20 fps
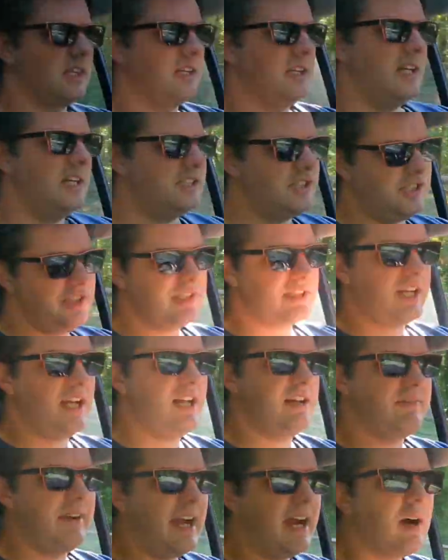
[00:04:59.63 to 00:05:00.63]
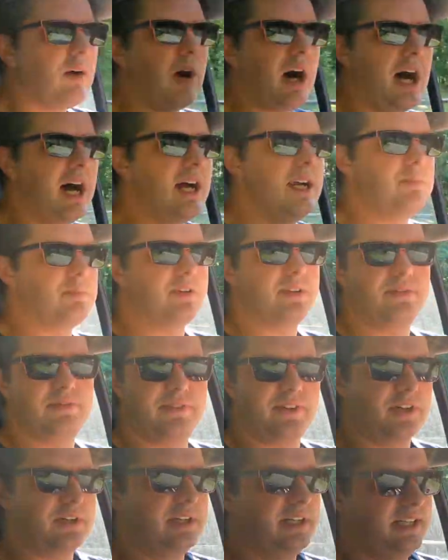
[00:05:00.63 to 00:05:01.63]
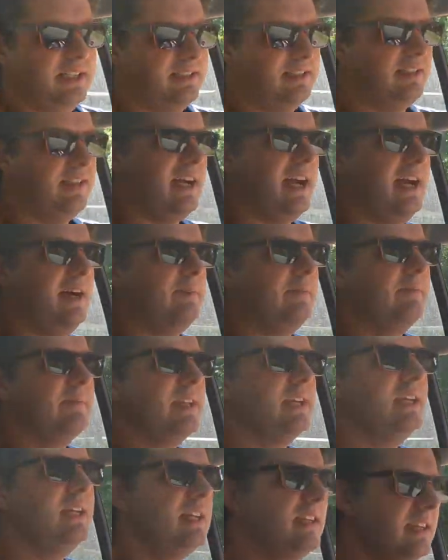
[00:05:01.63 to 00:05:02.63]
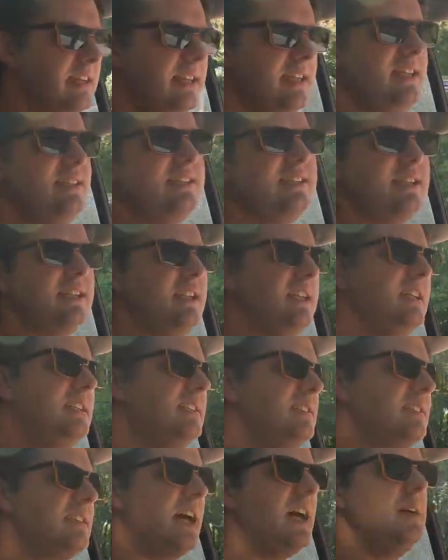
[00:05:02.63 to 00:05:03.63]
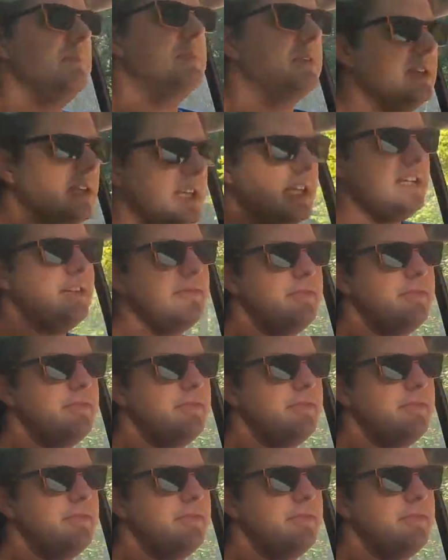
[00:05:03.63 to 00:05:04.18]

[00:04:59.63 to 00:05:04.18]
It's just kind of how I prefer it. Now, this is, I believe,